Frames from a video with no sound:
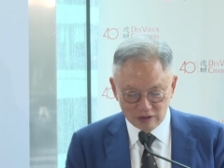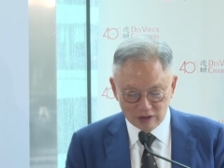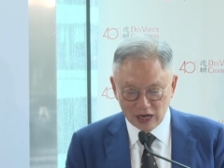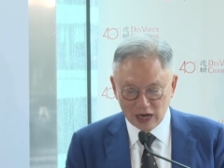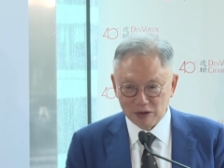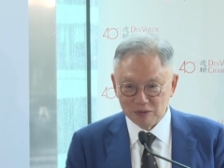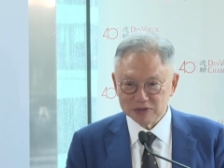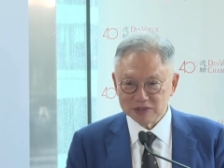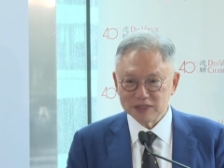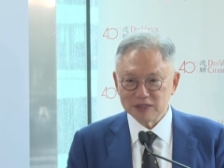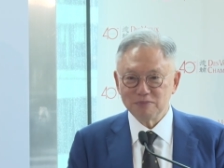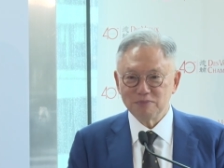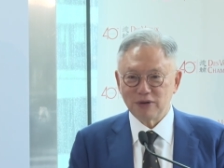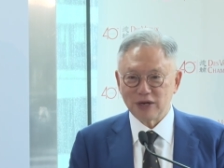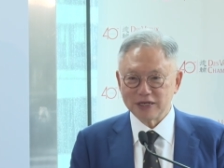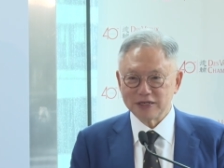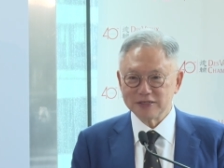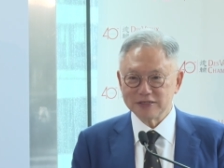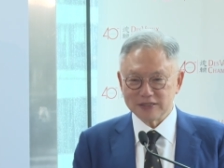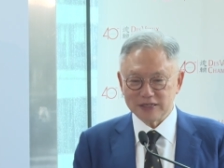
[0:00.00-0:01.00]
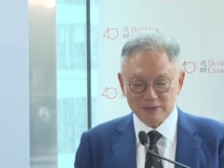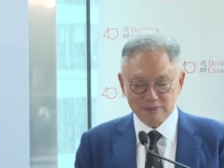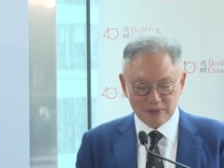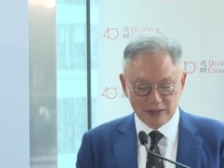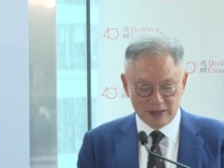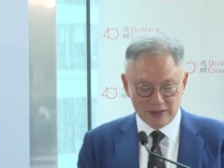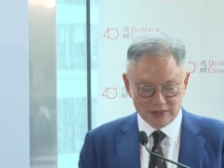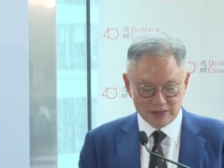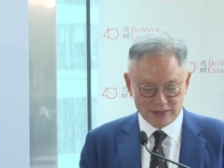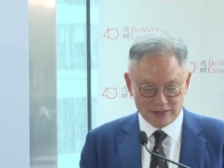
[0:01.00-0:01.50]
I was a practicing
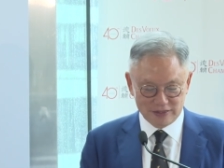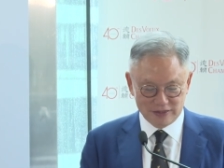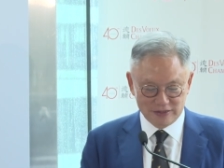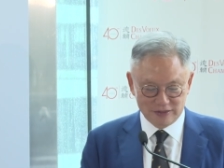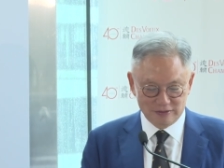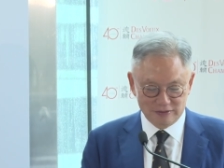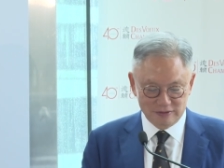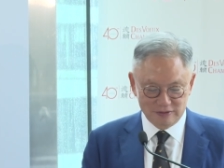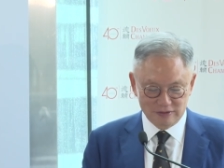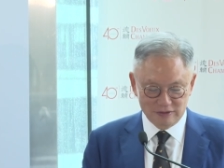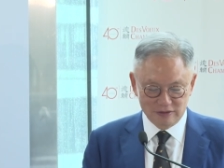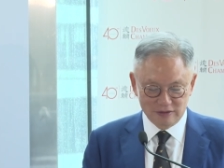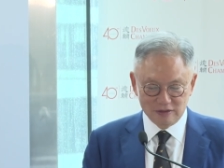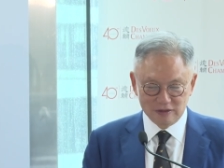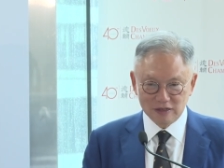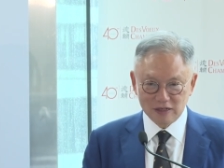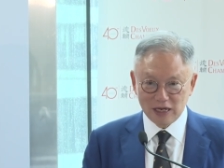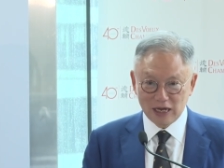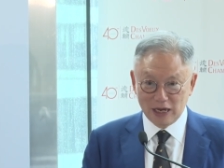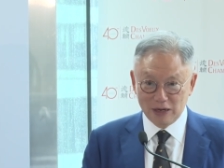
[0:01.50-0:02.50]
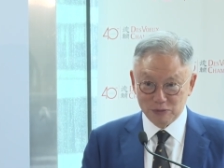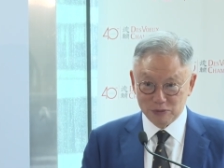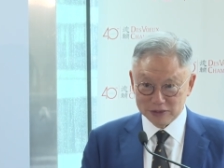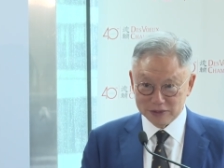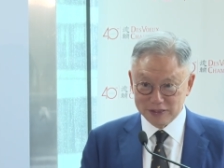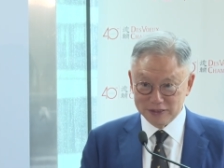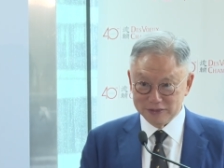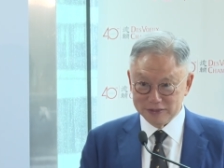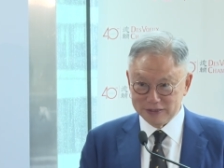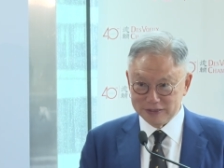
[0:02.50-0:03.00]
barrister and
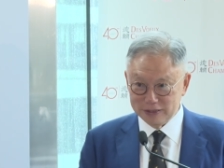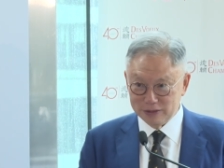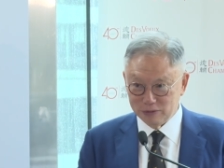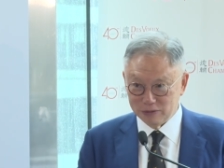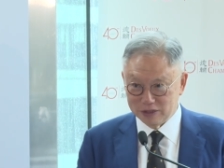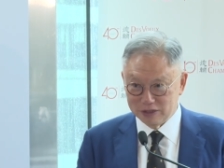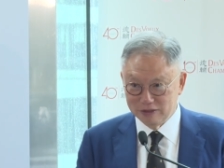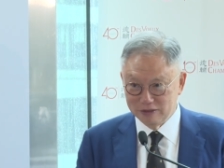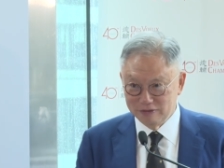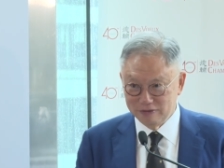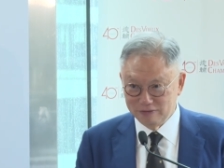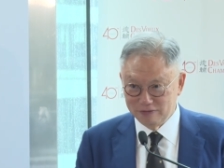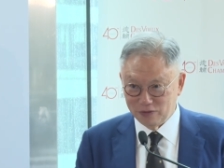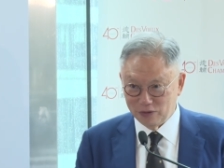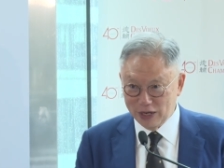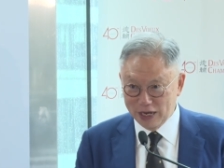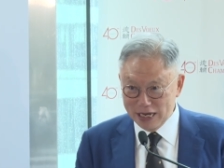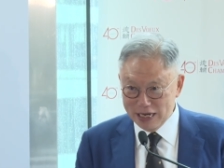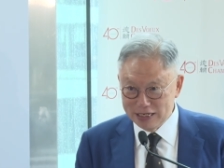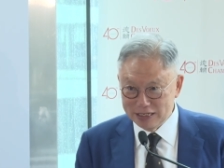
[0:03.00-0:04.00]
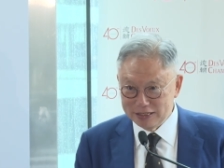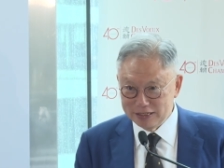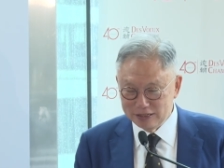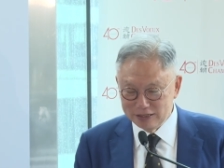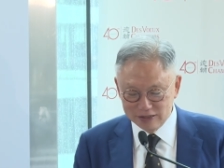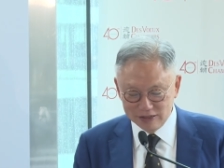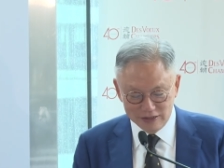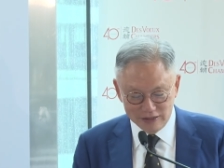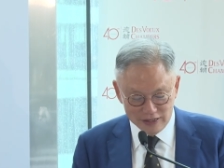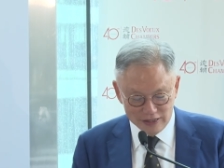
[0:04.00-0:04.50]
was in silk for
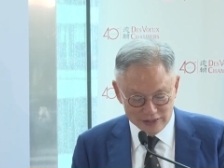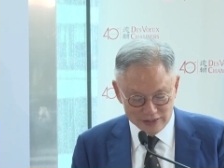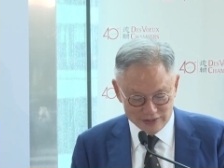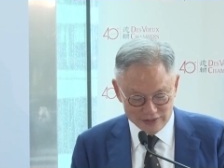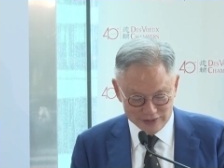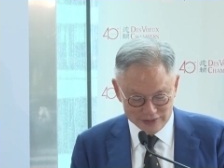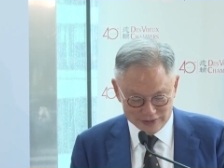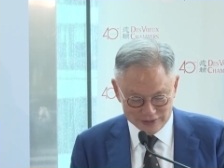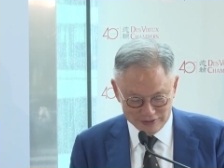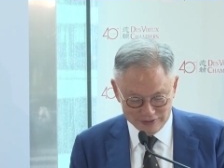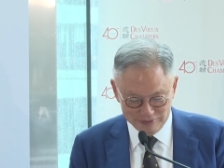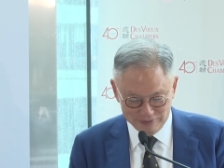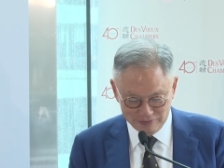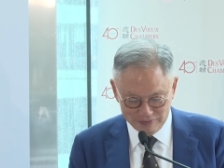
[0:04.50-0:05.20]
18 years.